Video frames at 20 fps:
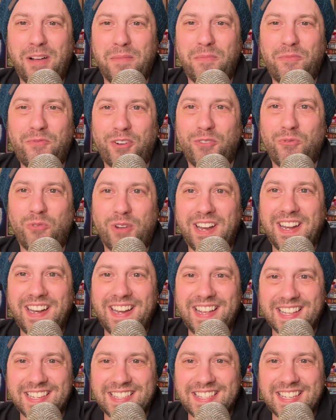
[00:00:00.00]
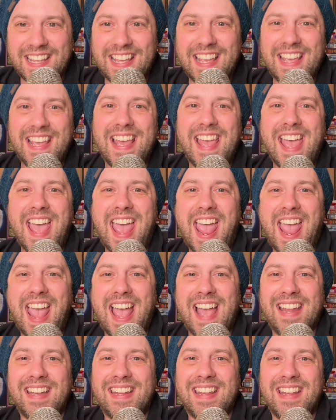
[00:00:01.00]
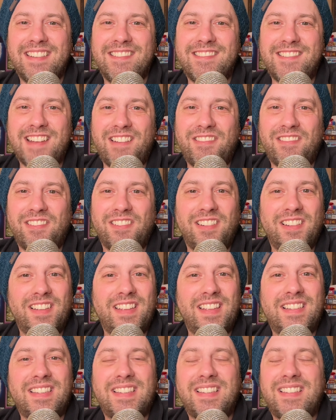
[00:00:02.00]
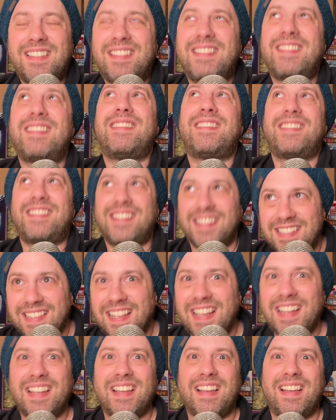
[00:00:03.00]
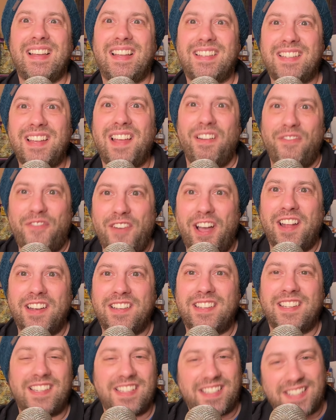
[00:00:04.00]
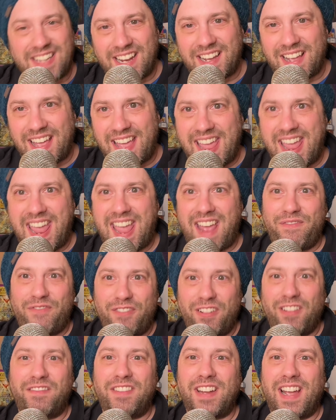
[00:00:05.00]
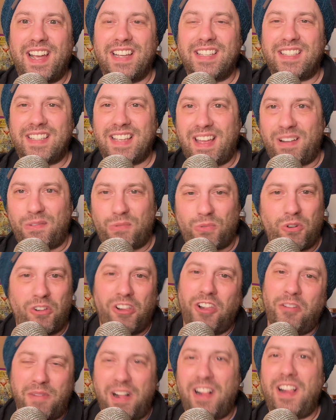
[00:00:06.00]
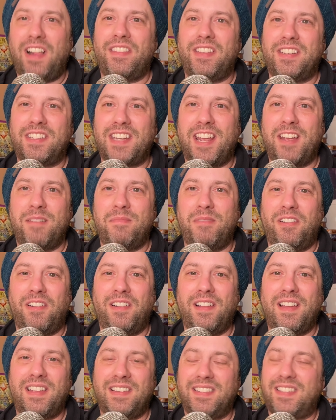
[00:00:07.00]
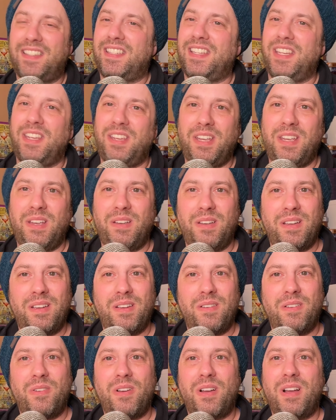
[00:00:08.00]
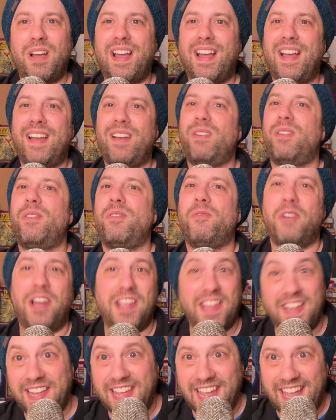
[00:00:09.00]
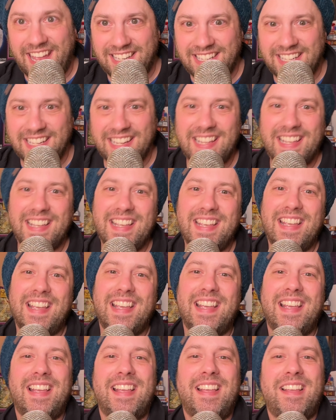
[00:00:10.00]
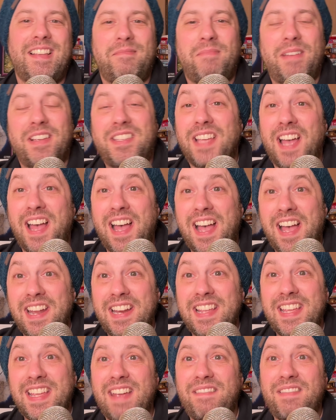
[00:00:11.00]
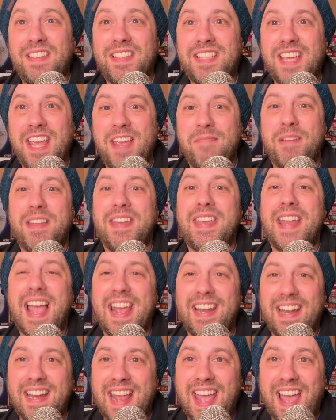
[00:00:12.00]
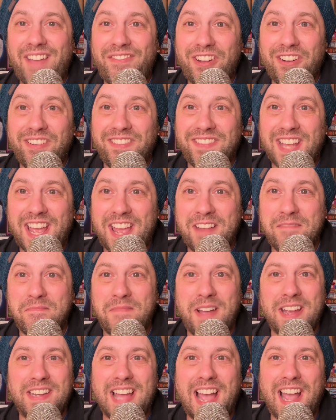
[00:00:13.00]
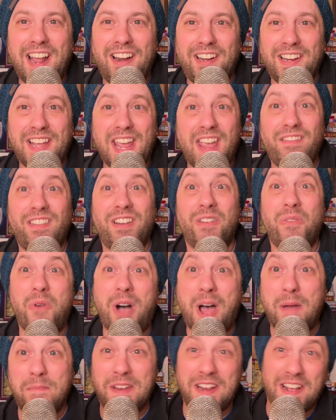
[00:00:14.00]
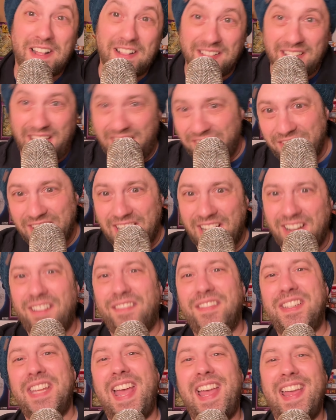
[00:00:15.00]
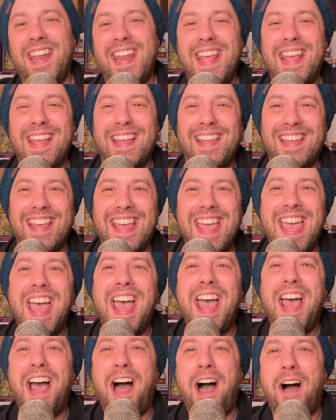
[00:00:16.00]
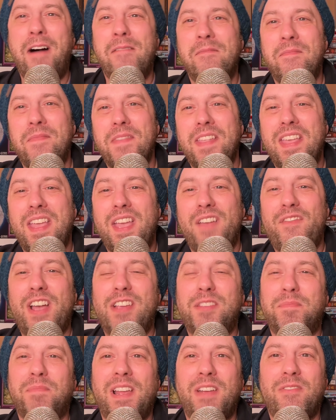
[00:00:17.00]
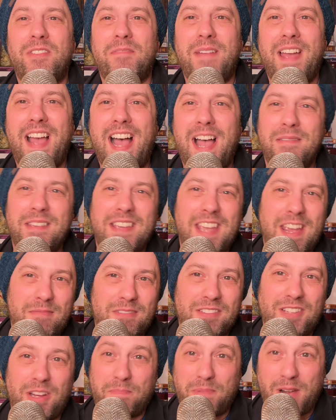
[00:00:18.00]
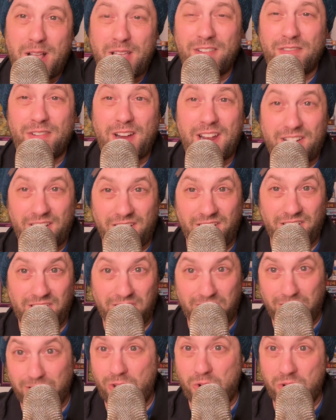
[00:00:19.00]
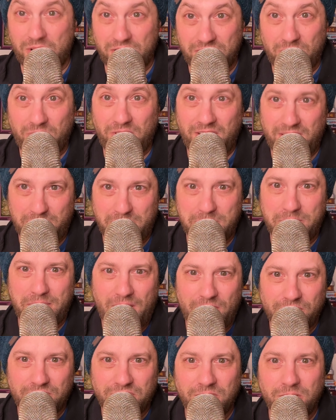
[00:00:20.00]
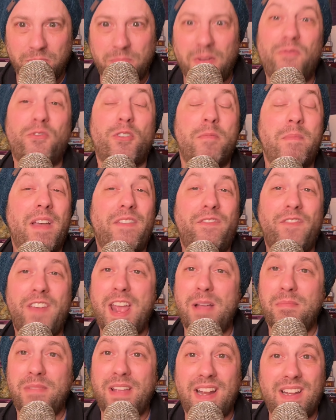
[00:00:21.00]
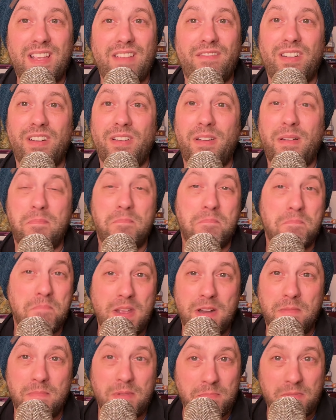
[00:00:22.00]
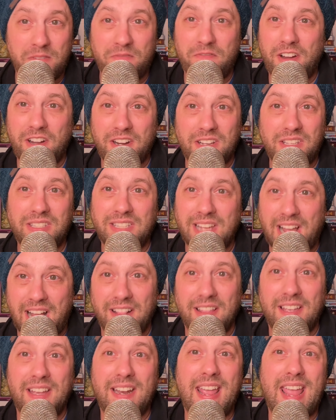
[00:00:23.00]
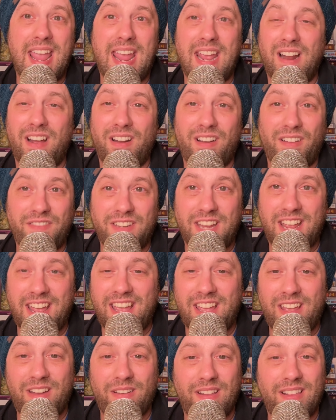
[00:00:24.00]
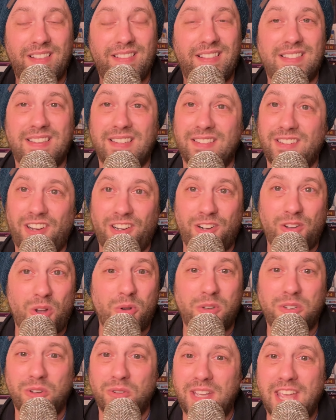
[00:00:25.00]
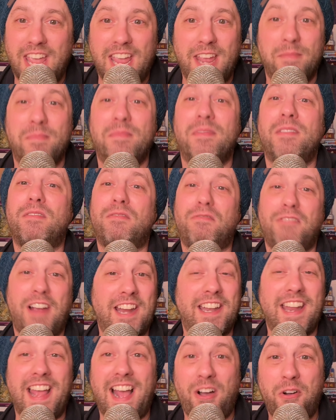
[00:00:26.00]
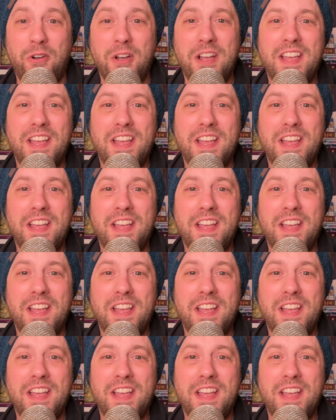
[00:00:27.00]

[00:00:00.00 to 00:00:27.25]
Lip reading: for what it is. And in general, it's just like a ton of fun to just take a handful of dice and roll them all on the table and see what you get. My son this game a 9.5 out of 10. My daughter gave it a whopping 11 out of 10. If I was playing with my hobby gamers, I'd probably rate it a little lower than what I'm about to, but for my family, I'd give it a minimum, a very solid 8 out of 10. This is our go-to game right now.